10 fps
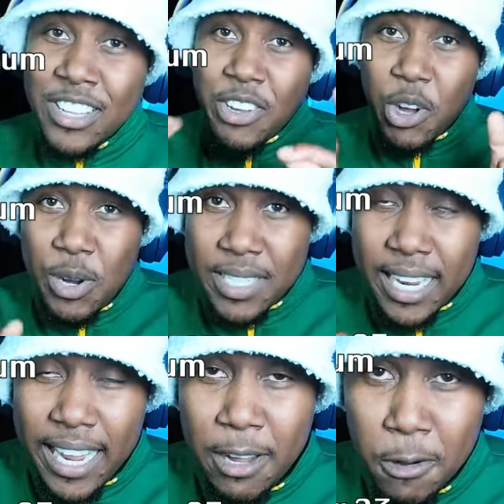you're going
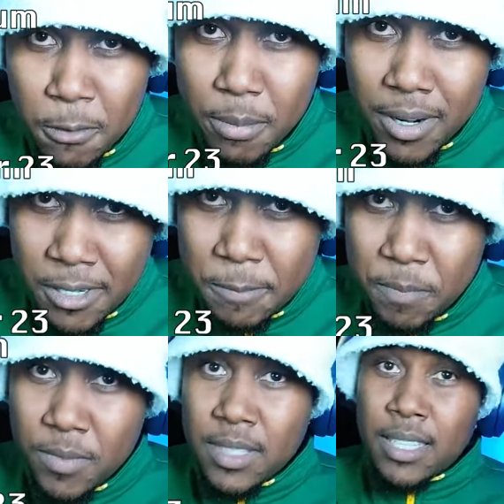to hell, bro.
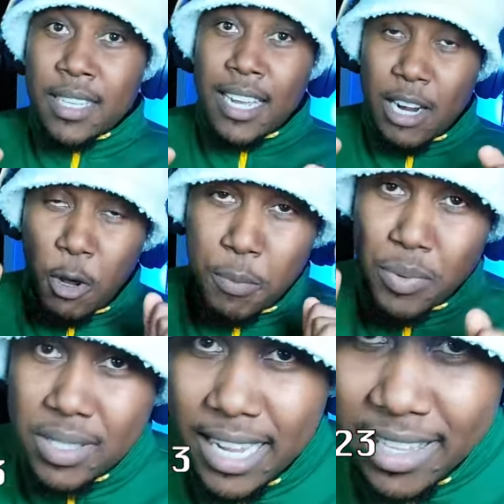And I hope
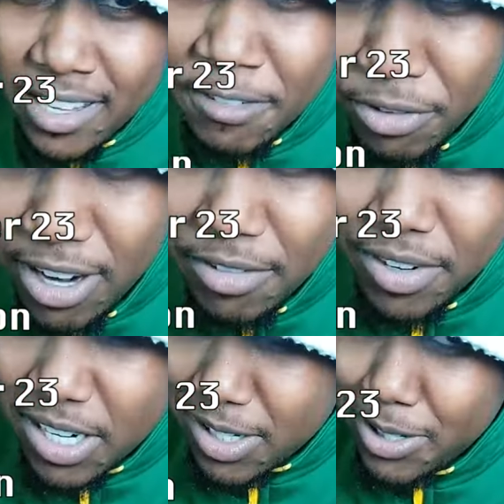you stay there forever.